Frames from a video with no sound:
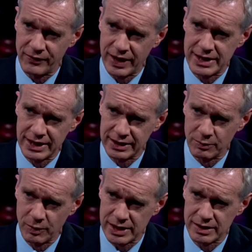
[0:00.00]
facing
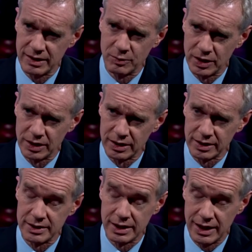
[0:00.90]
the Western
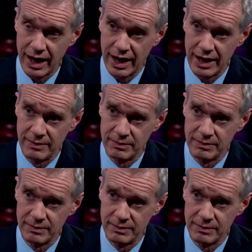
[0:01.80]
world today?